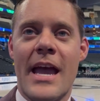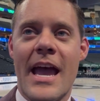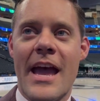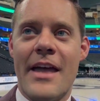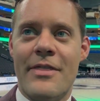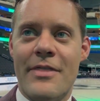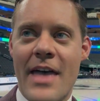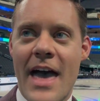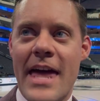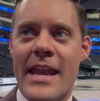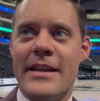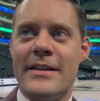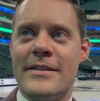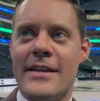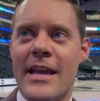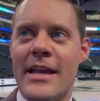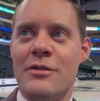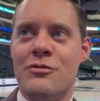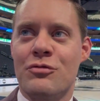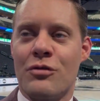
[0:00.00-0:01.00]
And that is
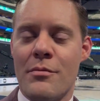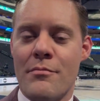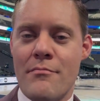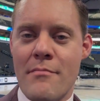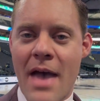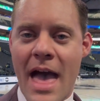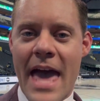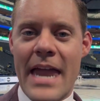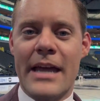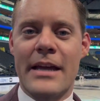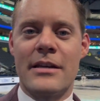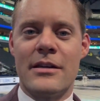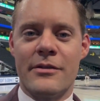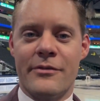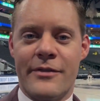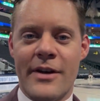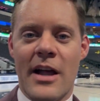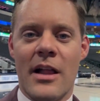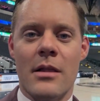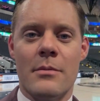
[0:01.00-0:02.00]
a dramatic
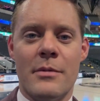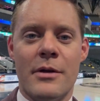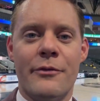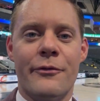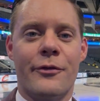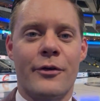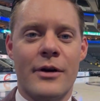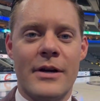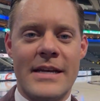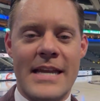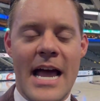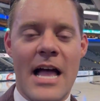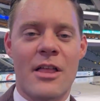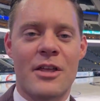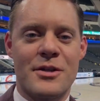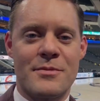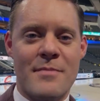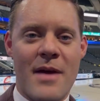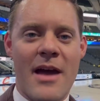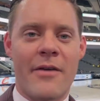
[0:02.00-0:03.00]
development for a
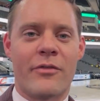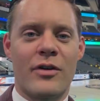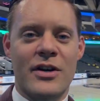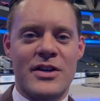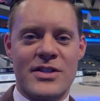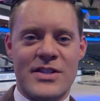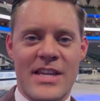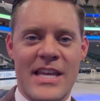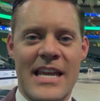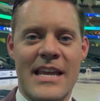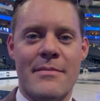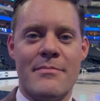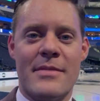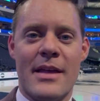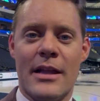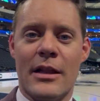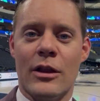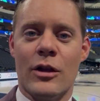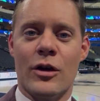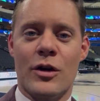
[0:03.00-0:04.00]
Dallas Mavericks team
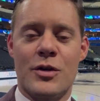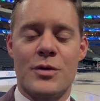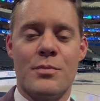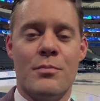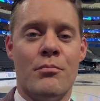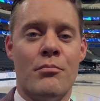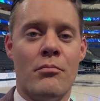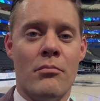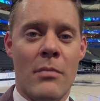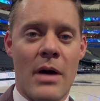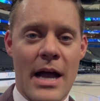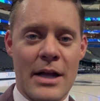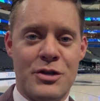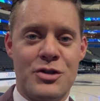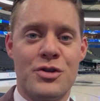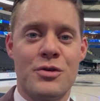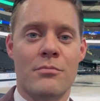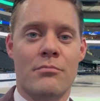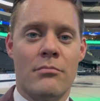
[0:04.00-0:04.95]
that looks much,